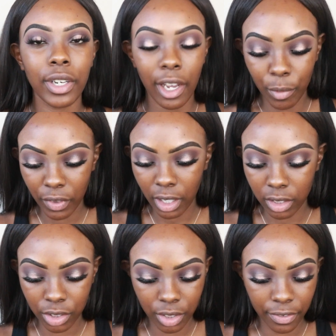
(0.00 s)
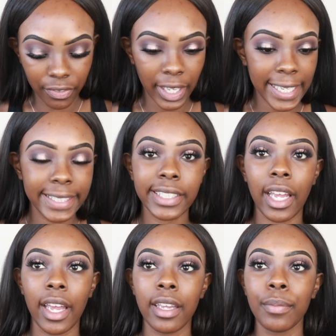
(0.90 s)
now moving on to the face,
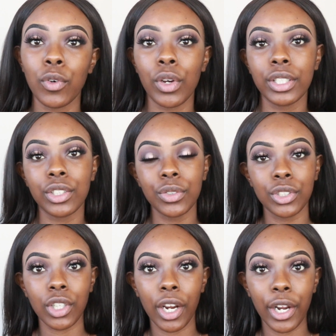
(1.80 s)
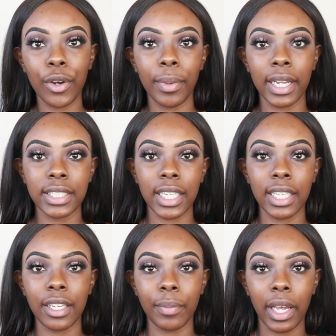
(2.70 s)
I am going to start out by
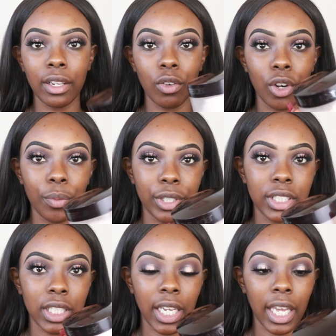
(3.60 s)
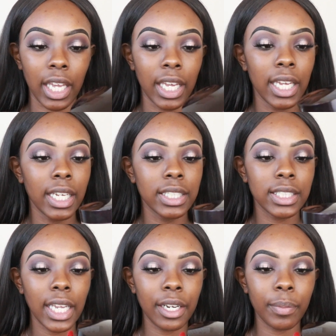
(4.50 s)
taking my Laura Mercier
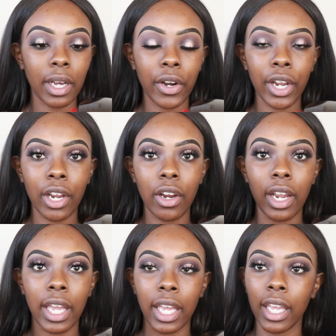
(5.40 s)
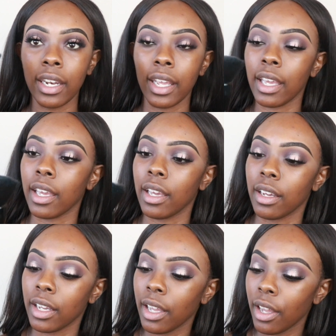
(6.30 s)
setting powder and
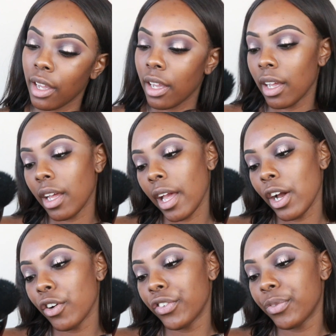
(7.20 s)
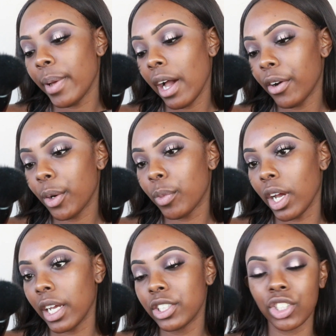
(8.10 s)
a e.l.f. powder
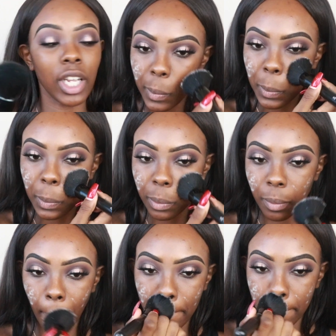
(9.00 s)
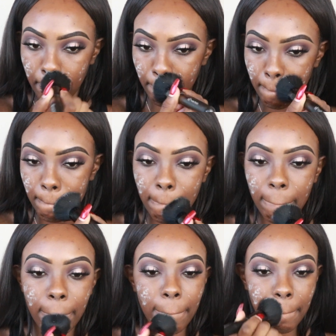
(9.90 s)
brush. I do this because
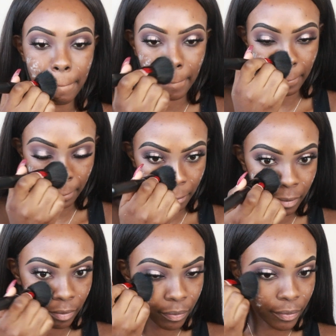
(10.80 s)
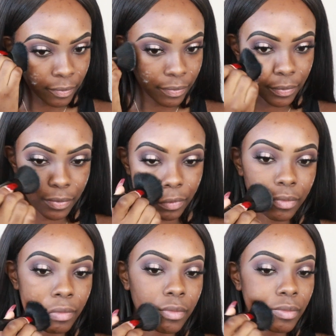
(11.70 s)
I get a little bit oily
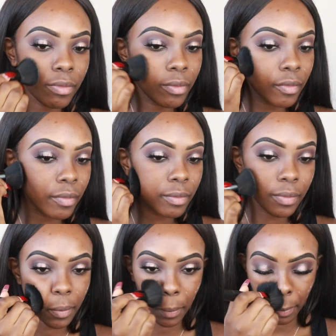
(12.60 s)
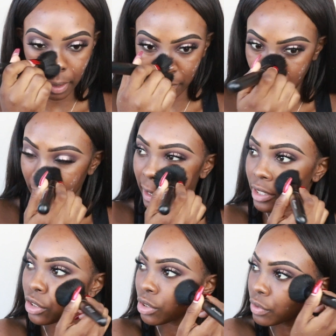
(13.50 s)
throughout the day. I won't say I have
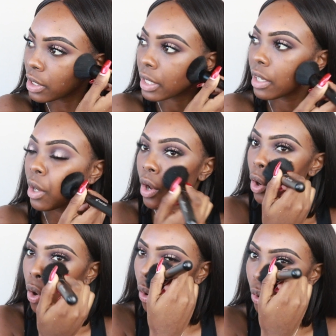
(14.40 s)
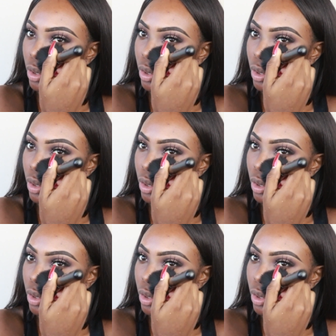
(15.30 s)
oily skin,